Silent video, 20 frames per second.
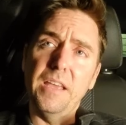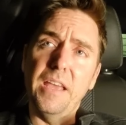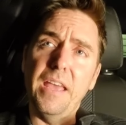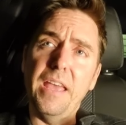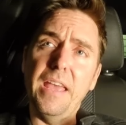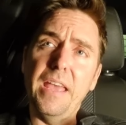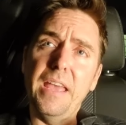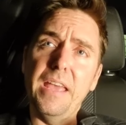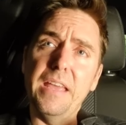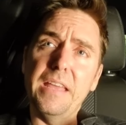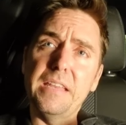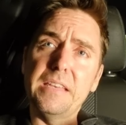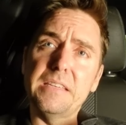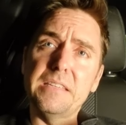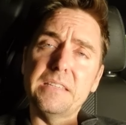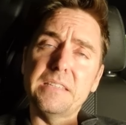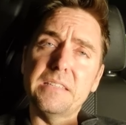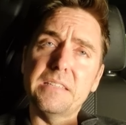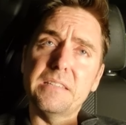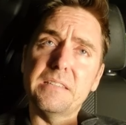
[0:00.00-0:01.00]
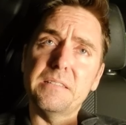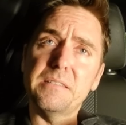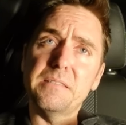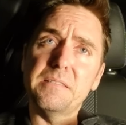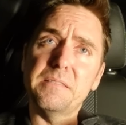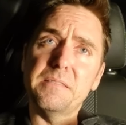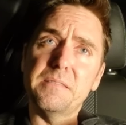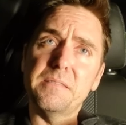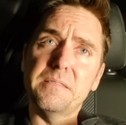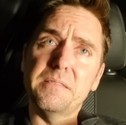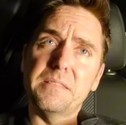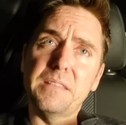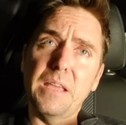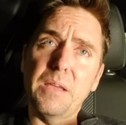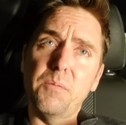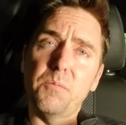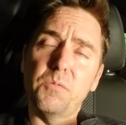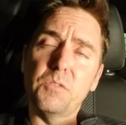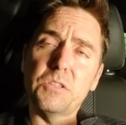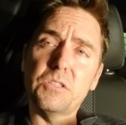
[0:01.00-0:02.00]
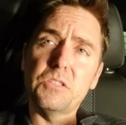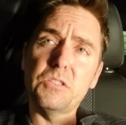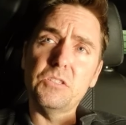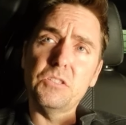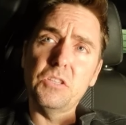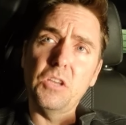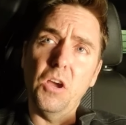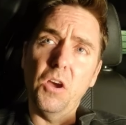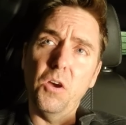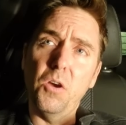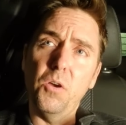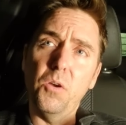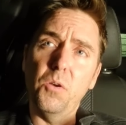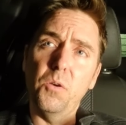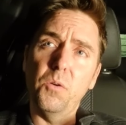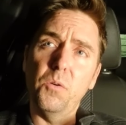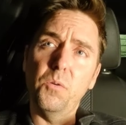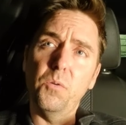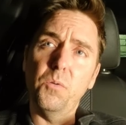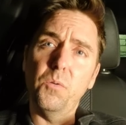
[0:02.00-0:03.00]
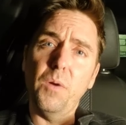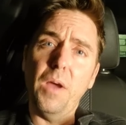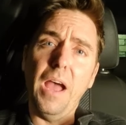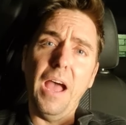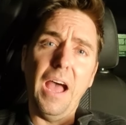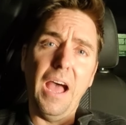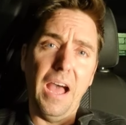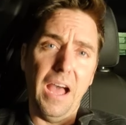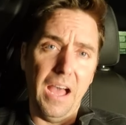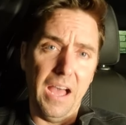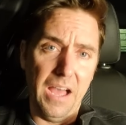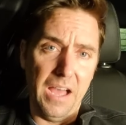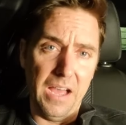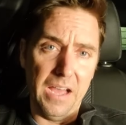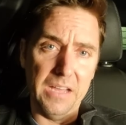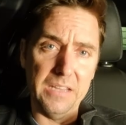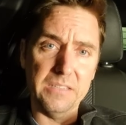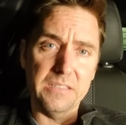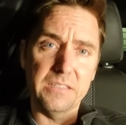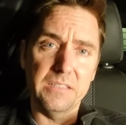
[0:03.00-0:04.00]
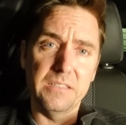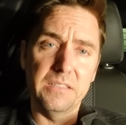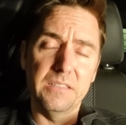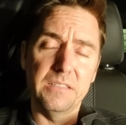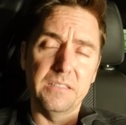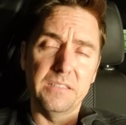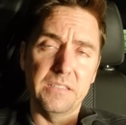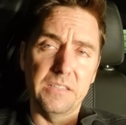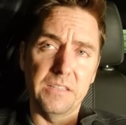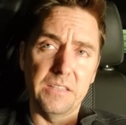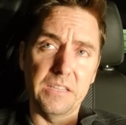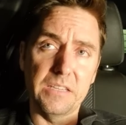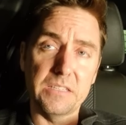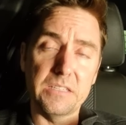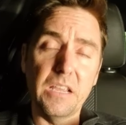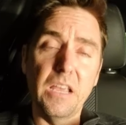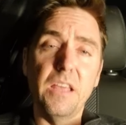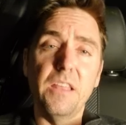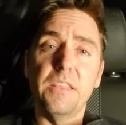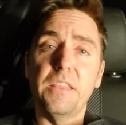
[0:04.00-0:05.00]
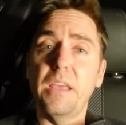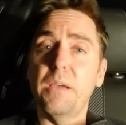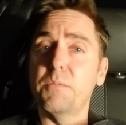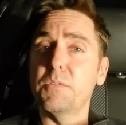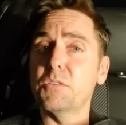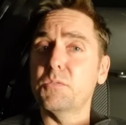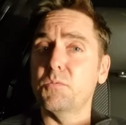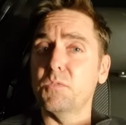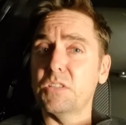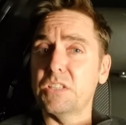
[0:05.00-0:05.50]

And there was no heart to this. There was